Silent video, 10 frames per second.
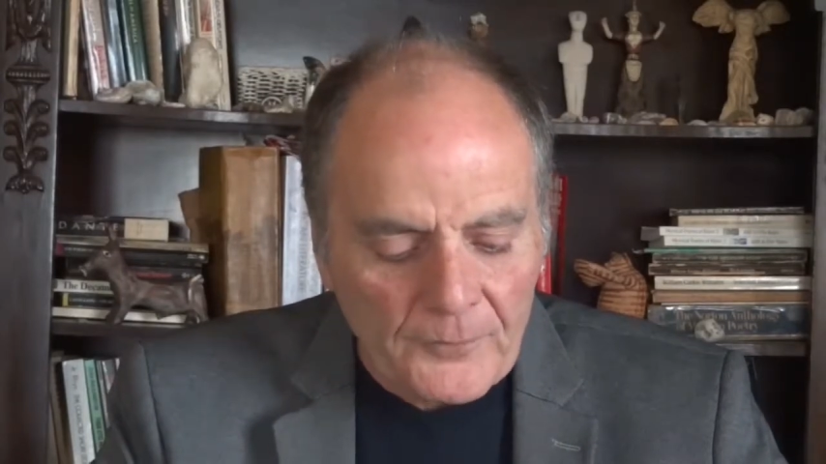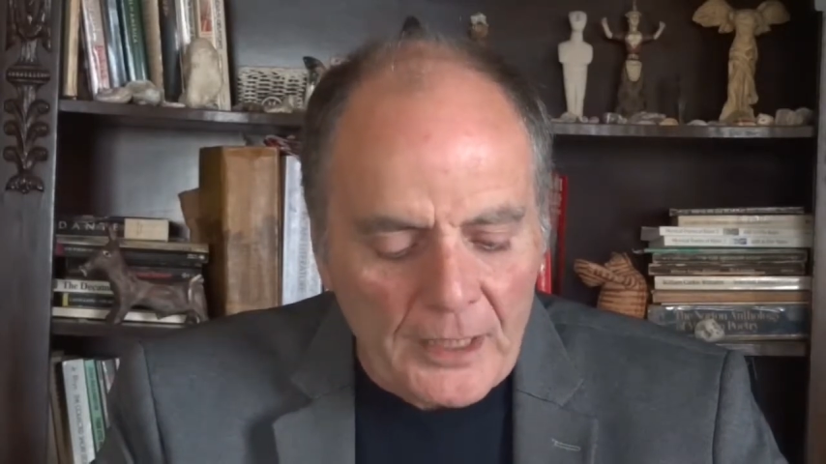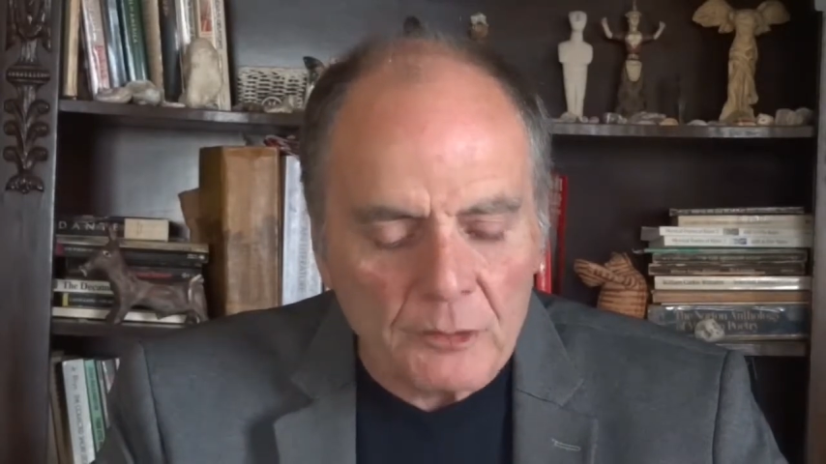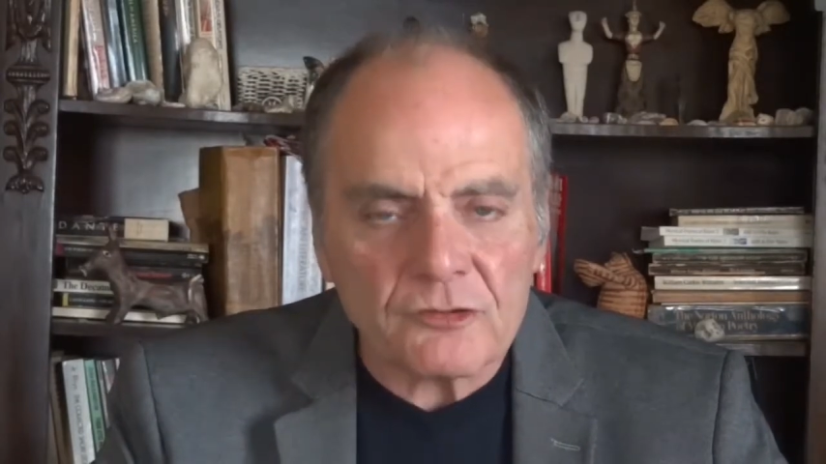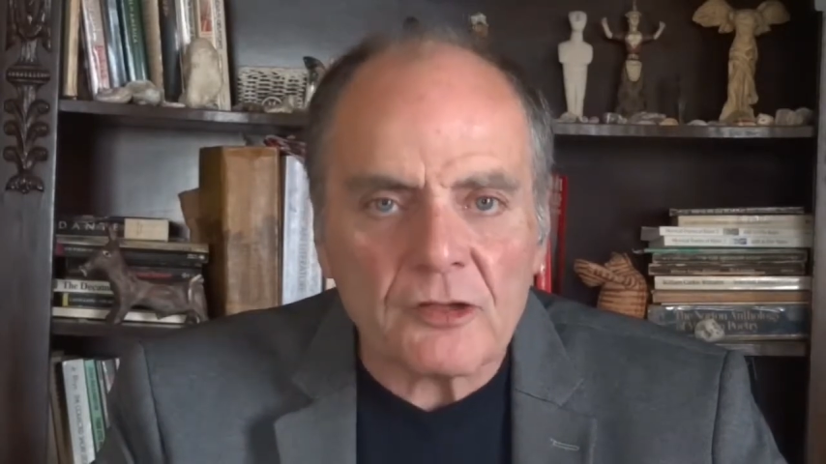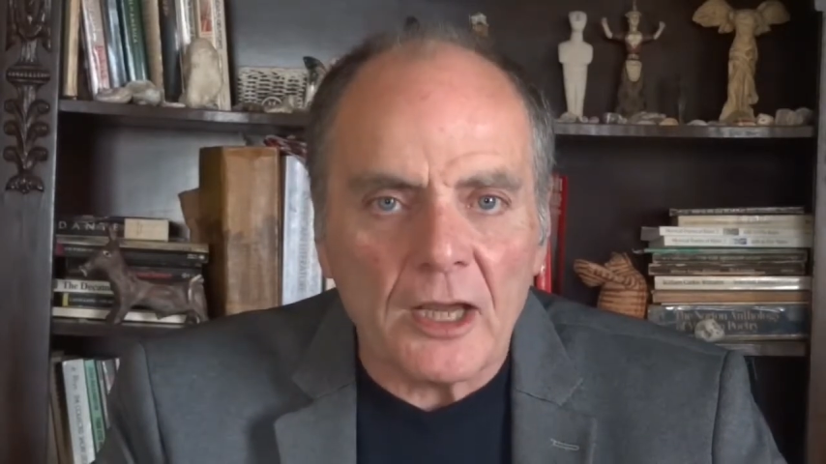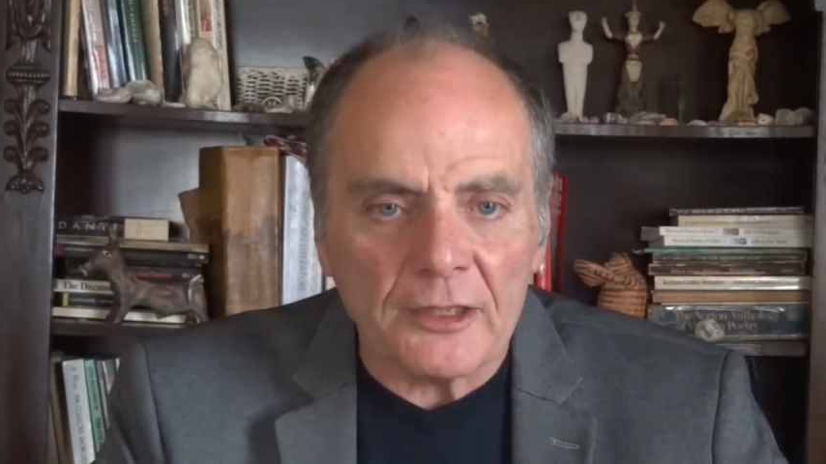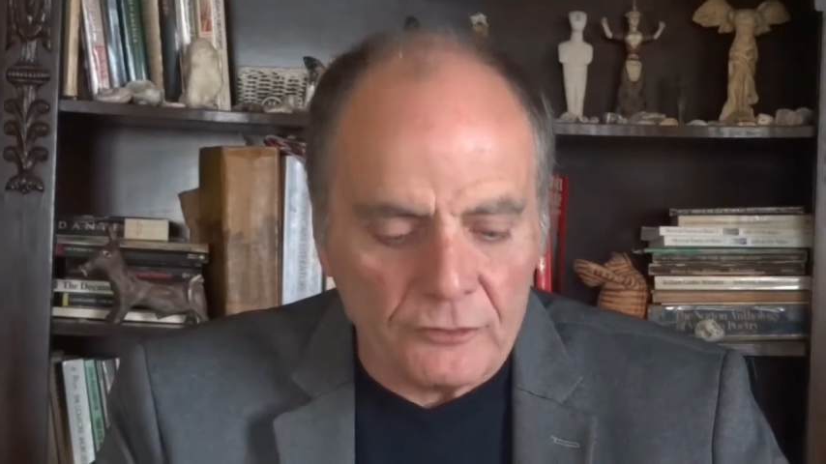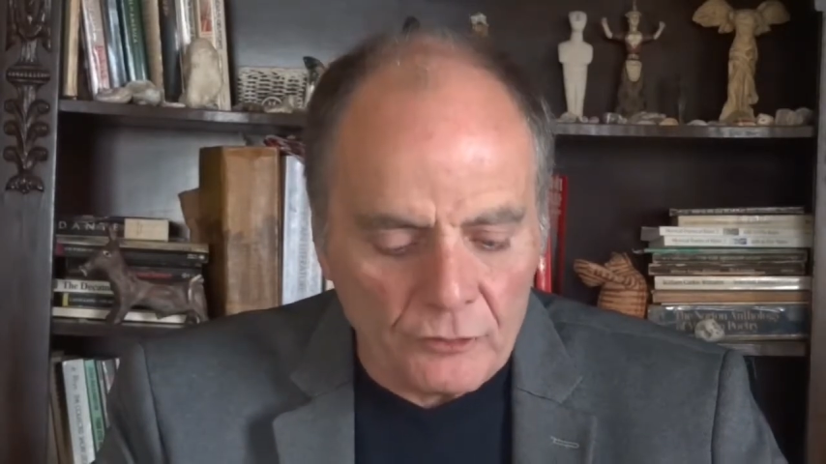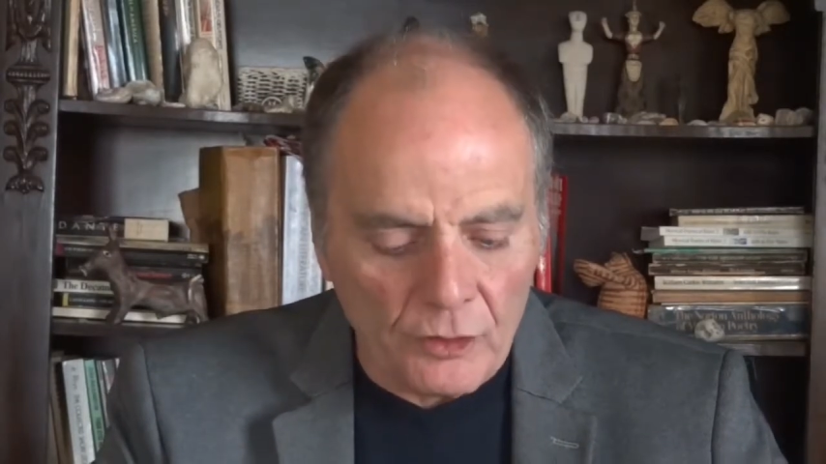
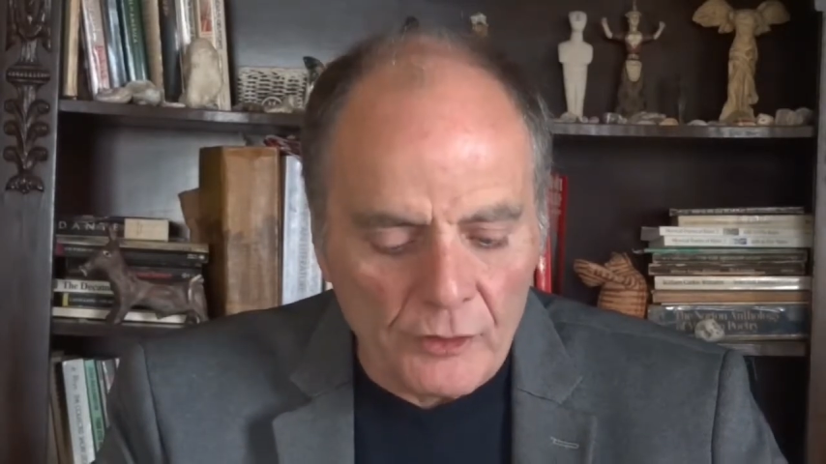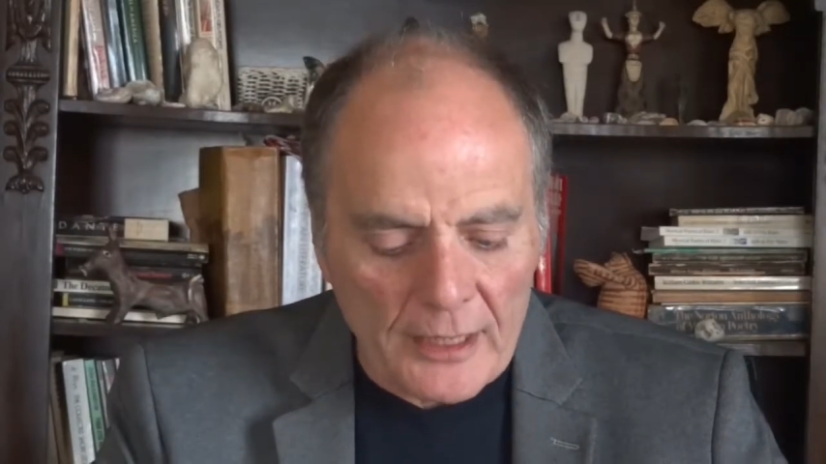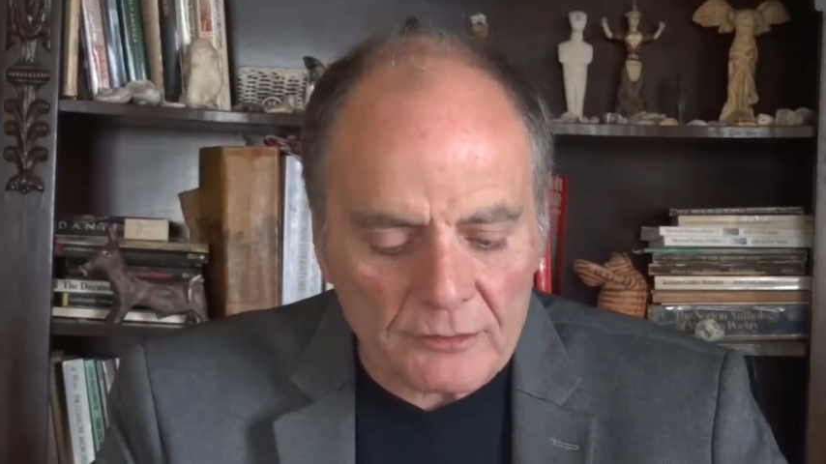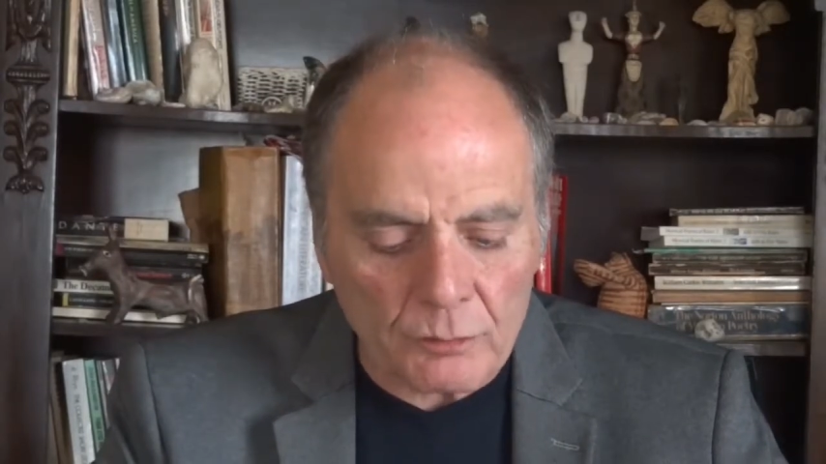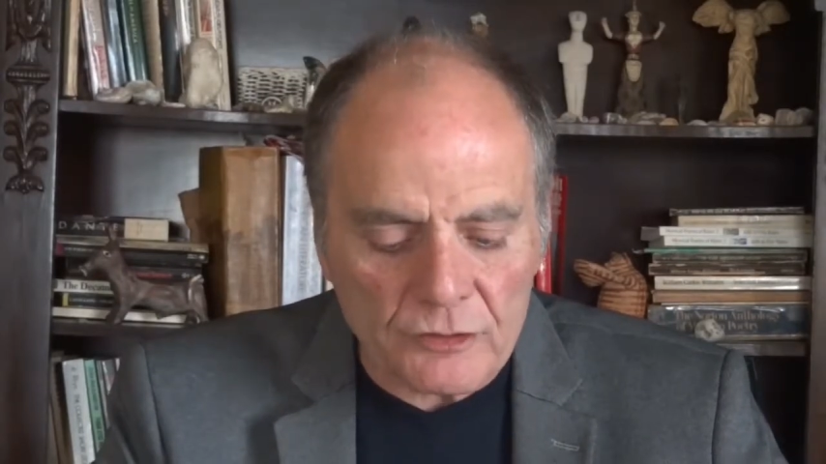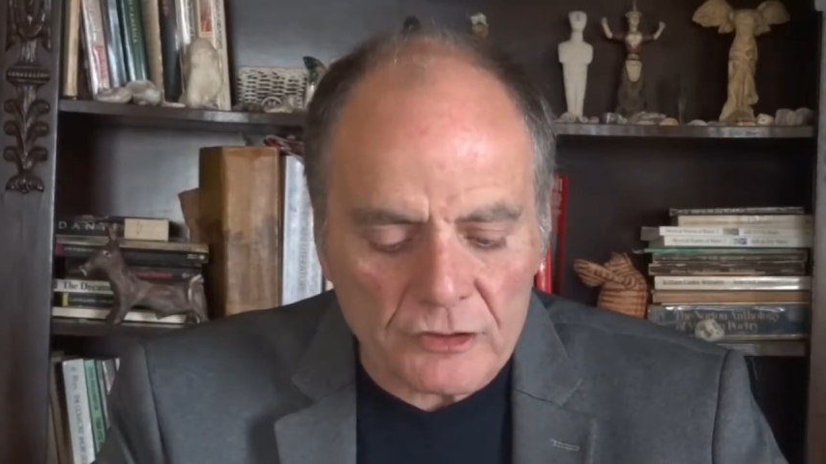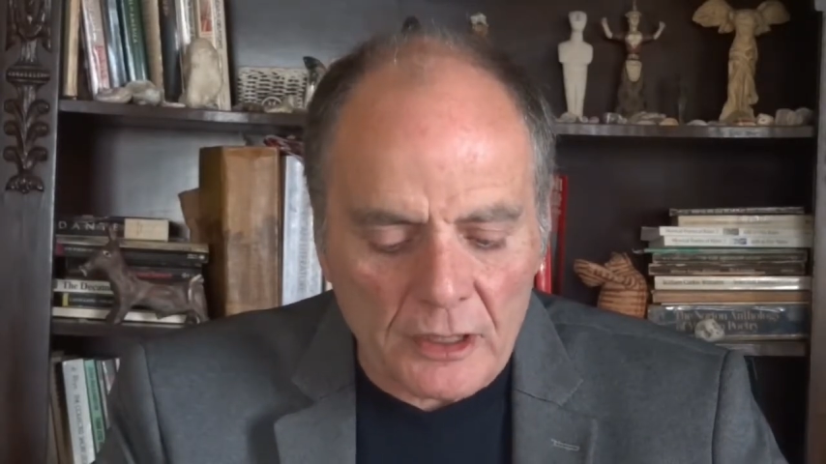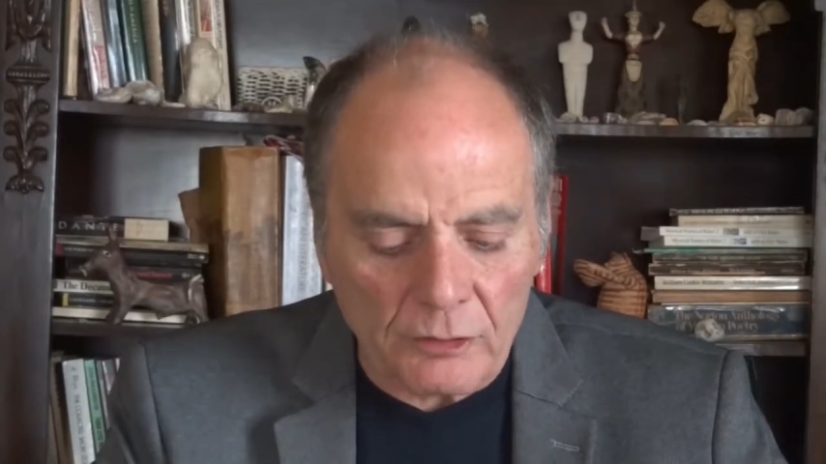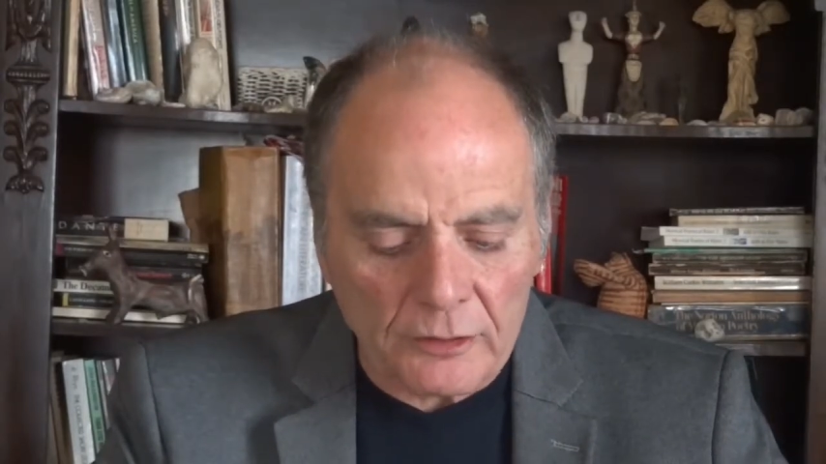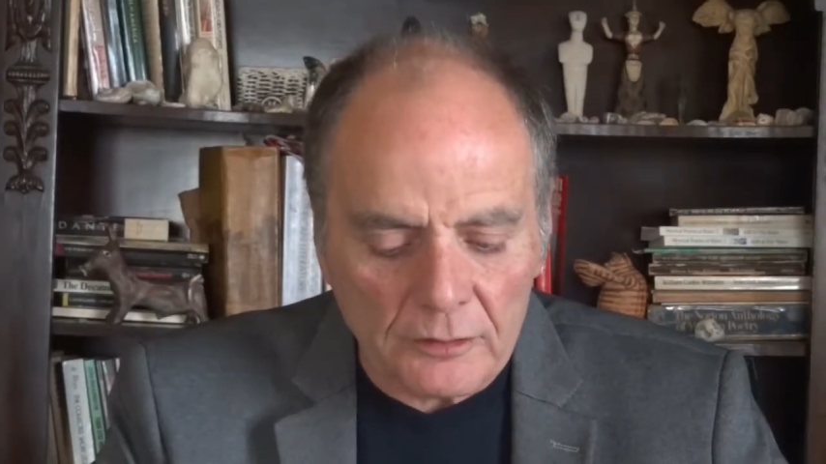Outside, Norax was
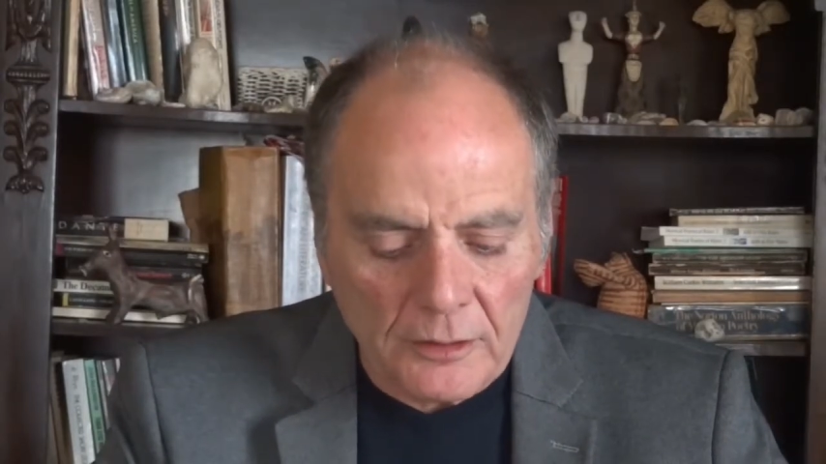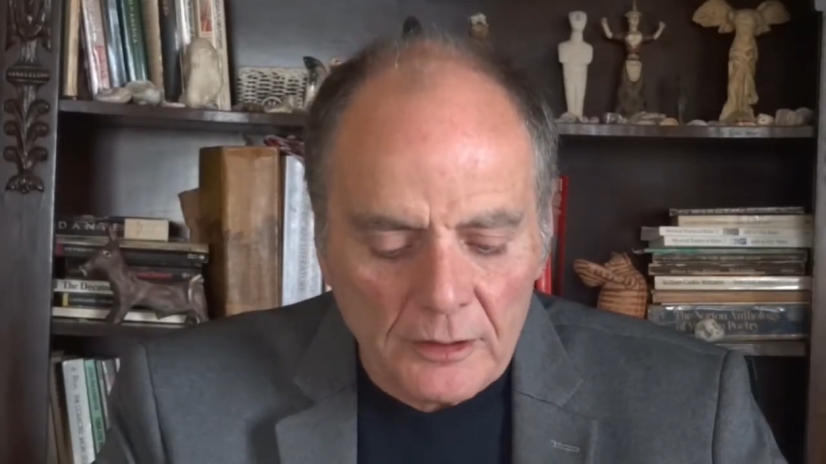shouting.